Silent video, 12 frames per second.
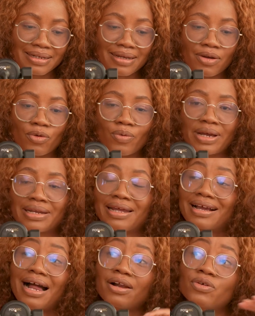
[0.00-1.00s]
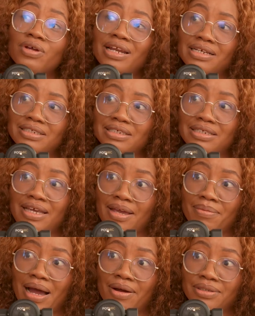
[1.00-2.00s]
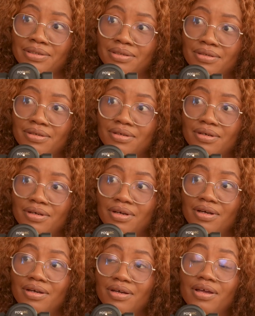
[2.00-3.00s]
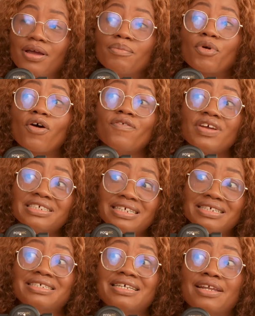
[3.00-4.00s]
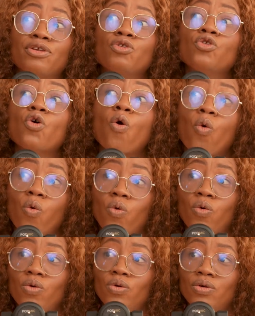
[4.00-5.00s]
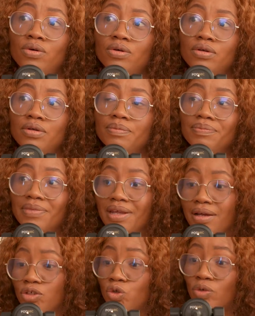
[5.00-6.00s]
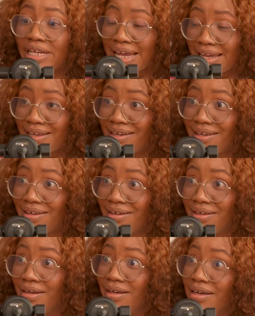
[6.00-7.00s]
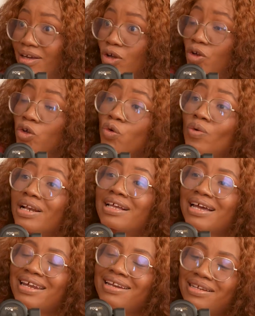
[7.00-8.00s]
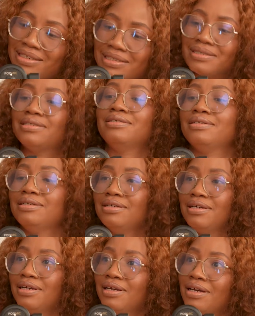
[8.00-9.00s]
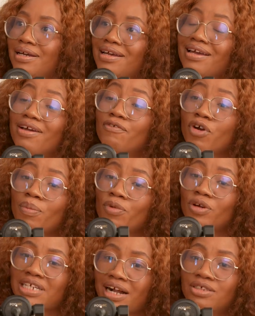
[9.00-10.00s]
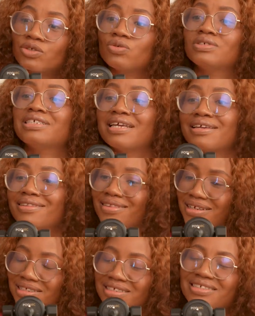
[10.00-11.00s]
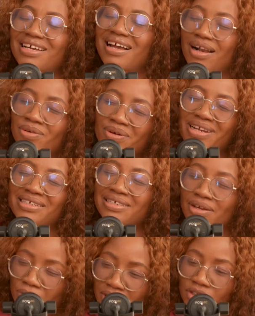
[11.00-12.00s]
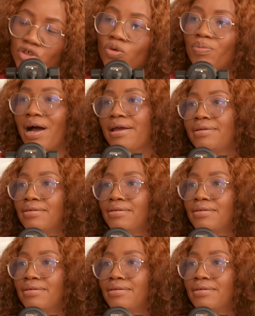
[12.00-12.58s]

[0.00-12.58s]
that when calculators came out, professors said no. Today, you will get a list from your child's school saying, this is the calculator you need to buy.